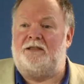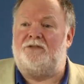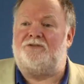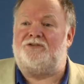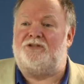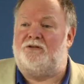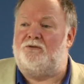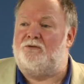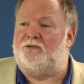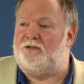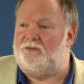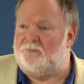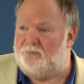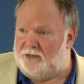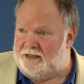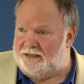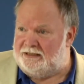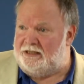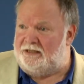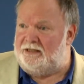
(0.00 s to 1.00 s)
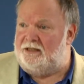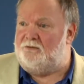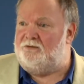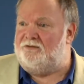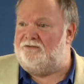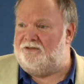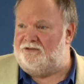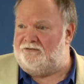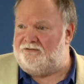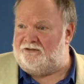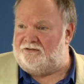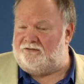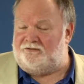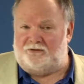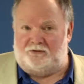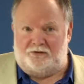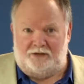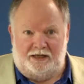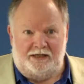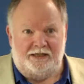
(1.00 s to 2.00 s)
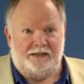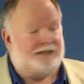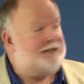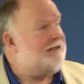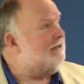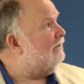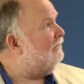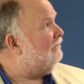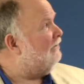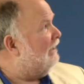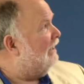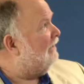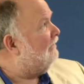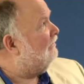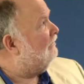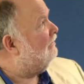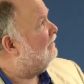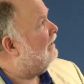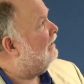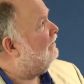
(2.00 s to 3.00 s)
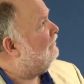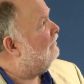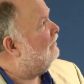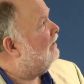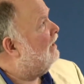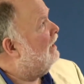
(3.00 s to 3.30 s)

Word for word: children to break down their resistance. So he did this. Next, next,